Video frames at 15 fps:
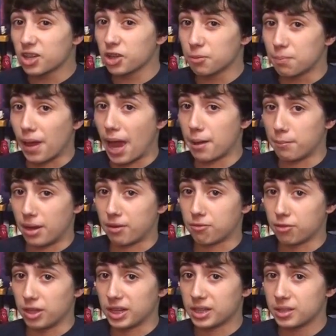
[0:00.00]
a good Batman
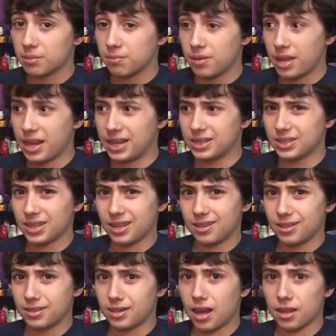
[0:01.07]
flick, and
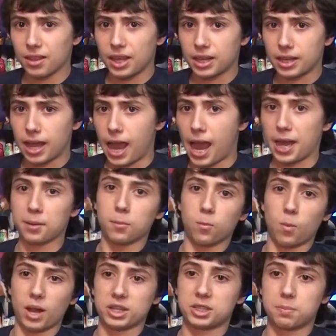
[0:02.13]
not like Adam
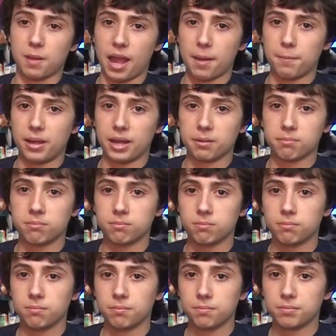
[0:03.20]
West Batman.
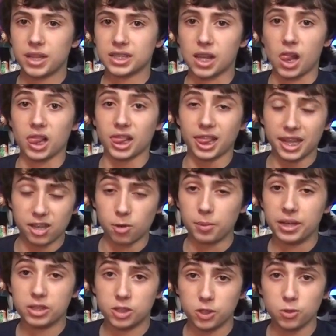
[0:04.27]
That's a little
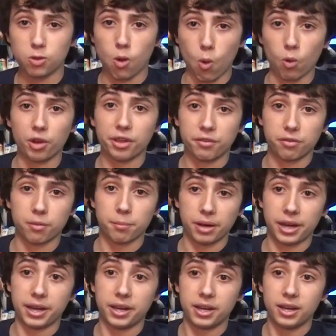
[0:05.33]
bit too corny for
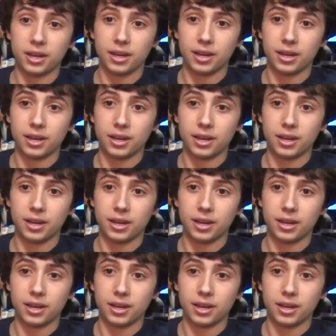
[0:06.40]
me.